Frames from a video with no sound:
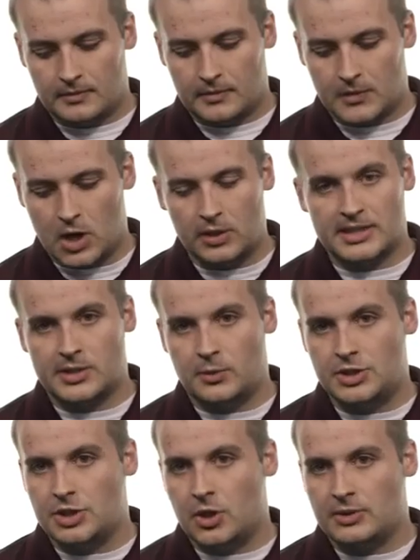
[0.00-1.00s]
Notice that we
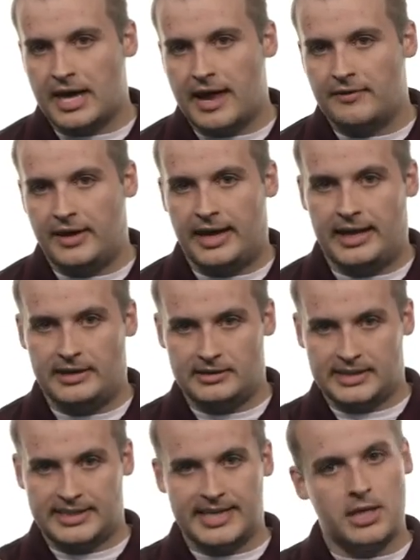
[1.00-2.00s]
don't have a
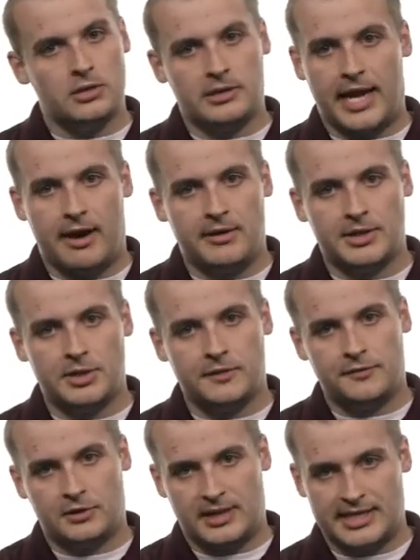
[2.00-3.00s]
single character
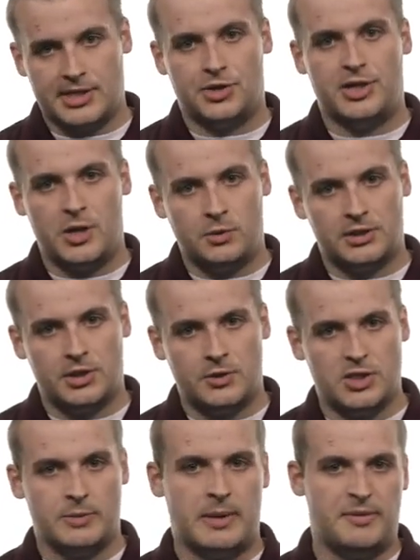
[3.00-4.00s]
for less than or equal to,
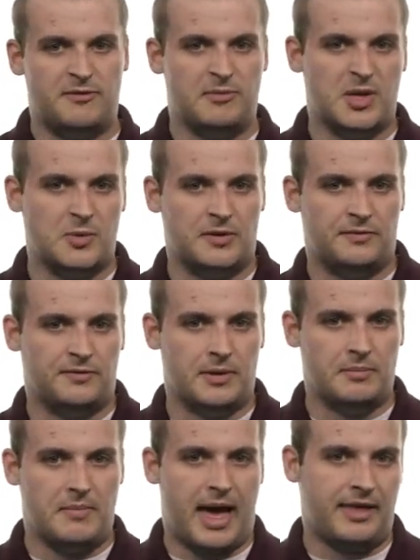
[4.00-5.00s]
as you might be familiar with
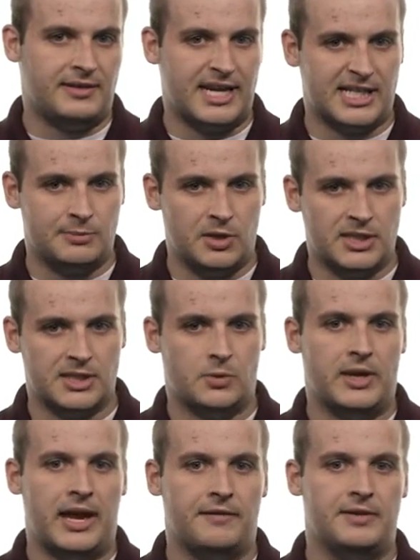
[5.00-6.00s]
from math textbooks. So we
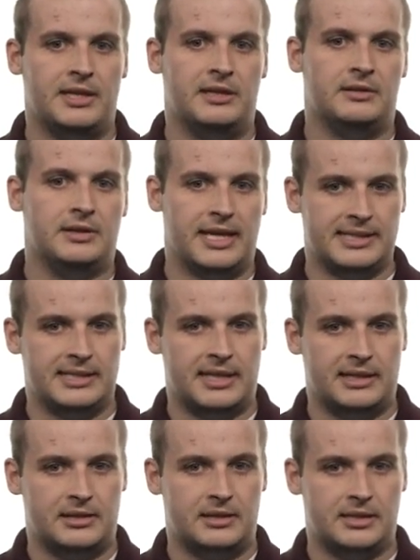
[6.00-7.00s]
have the less
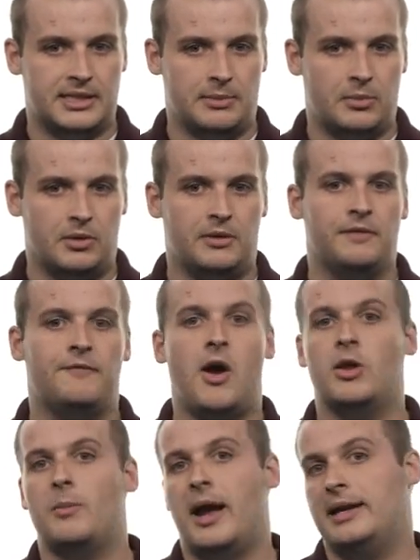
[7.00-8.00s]
than symbol
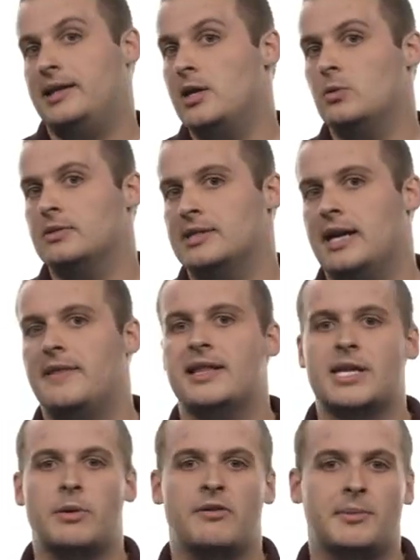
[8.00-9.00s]
followed by an equal sign. That's
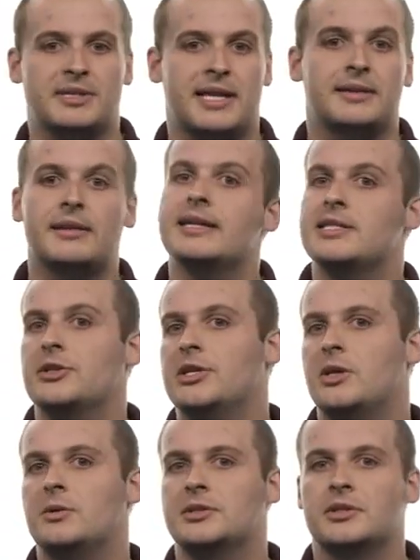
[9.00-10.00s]
how we represent less than or
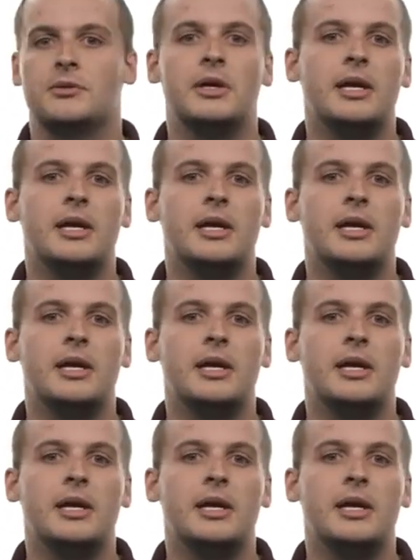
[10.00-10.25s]
equal to.